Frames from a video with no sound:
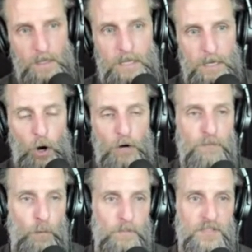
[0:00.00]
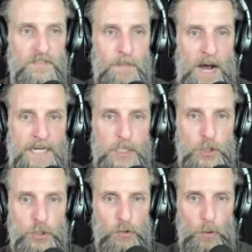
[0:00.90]
are forms of mind
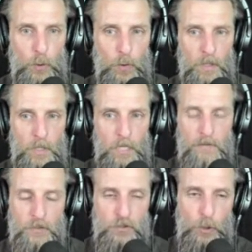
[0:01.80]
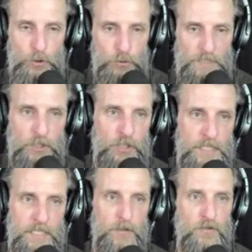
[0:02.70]
control. The social
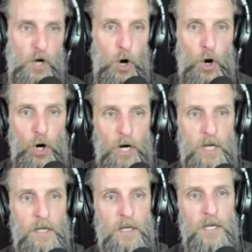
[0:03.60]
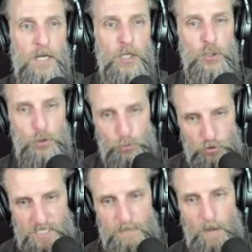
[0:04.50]
engineers are
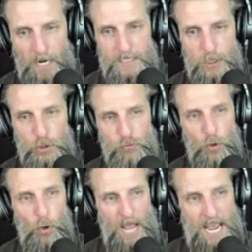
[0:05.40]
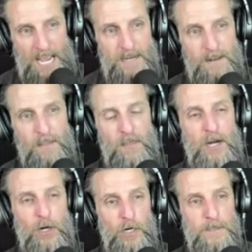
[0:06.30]
using mind control and
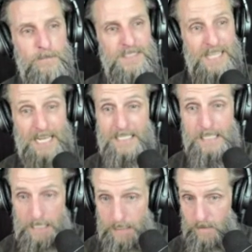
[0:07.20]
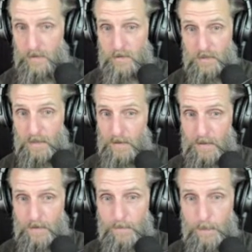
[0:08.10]
their techniques
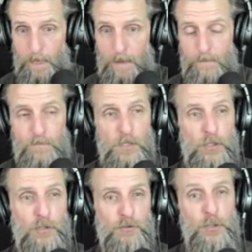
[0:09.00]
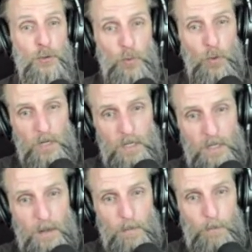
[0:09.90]
to
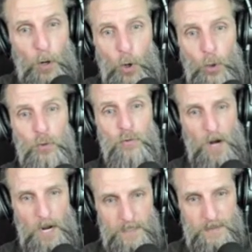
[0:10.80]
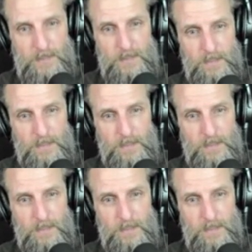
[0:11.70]
polarize